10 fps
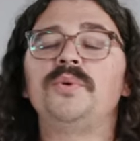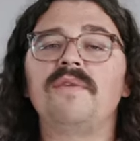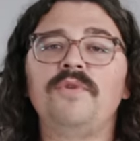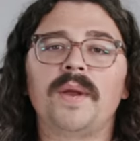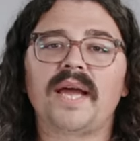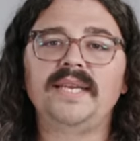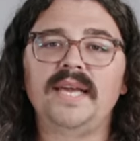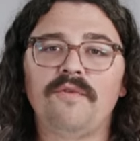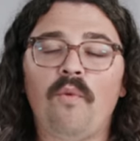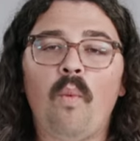will give you an
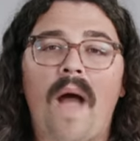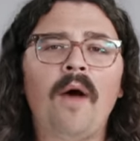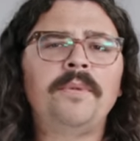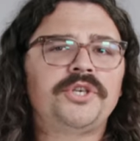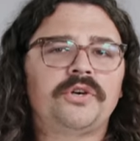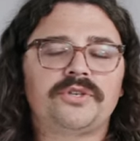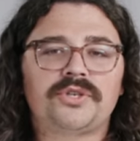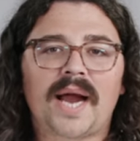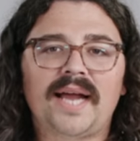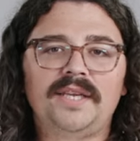idea of how much you're
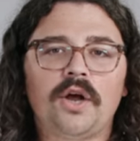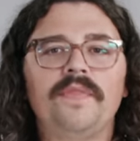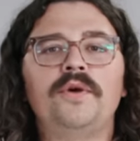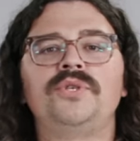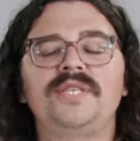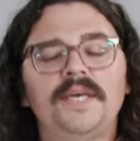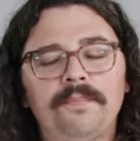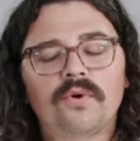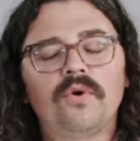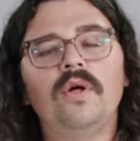extracting on those
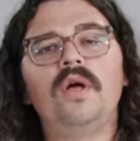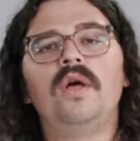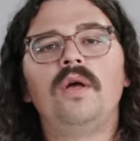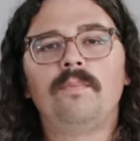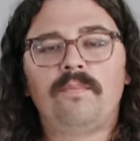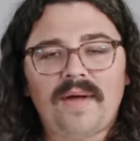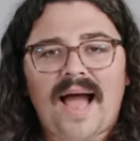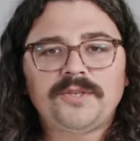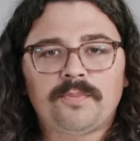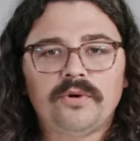typical
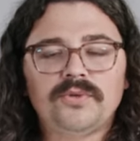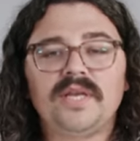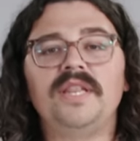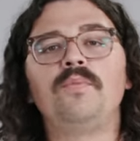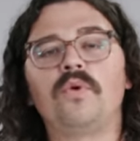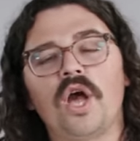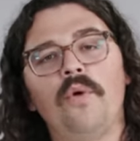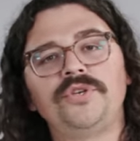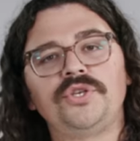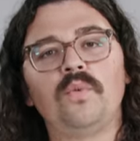ice brews. And then we'll
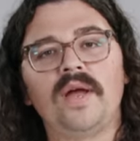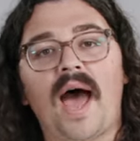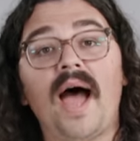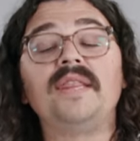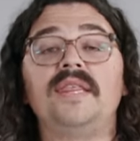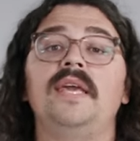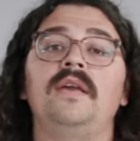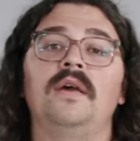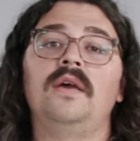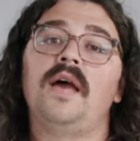go into what I
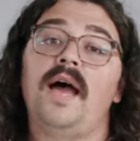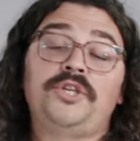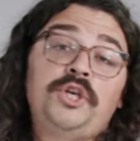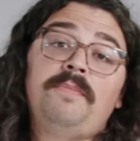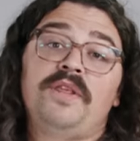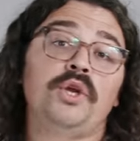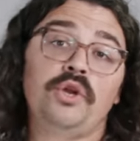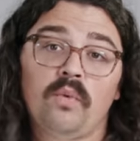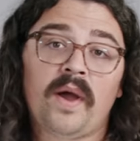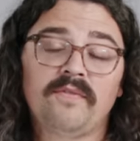think should be the
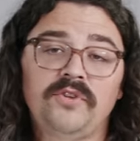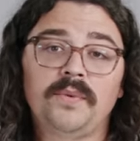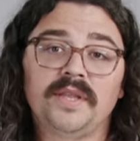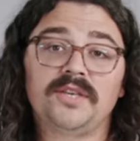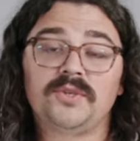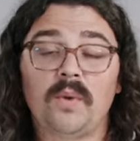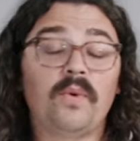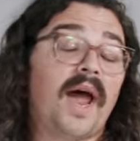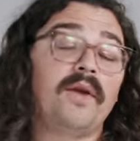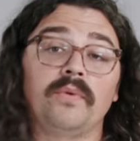new way of doing this and
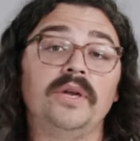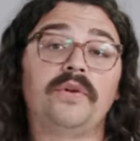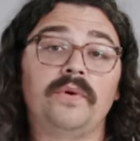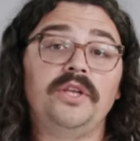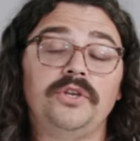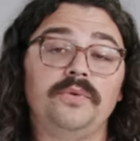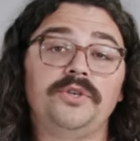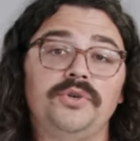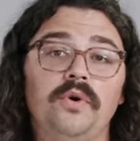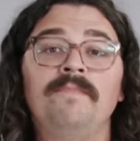what I really, really do
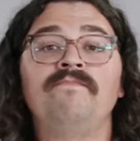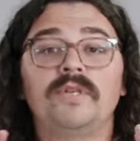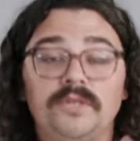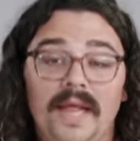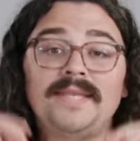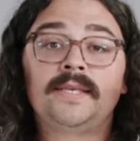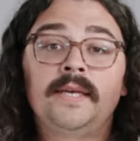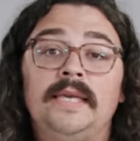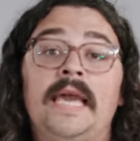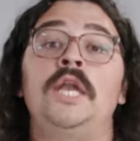enjoy. So let's
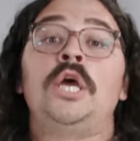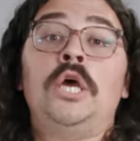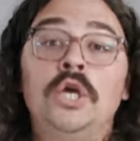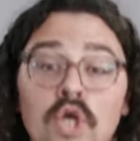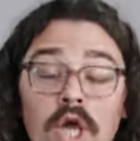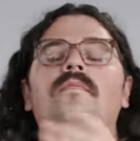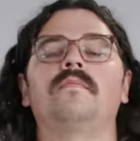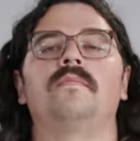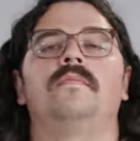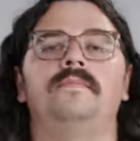get
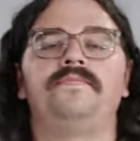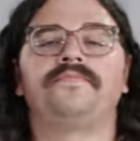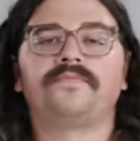going.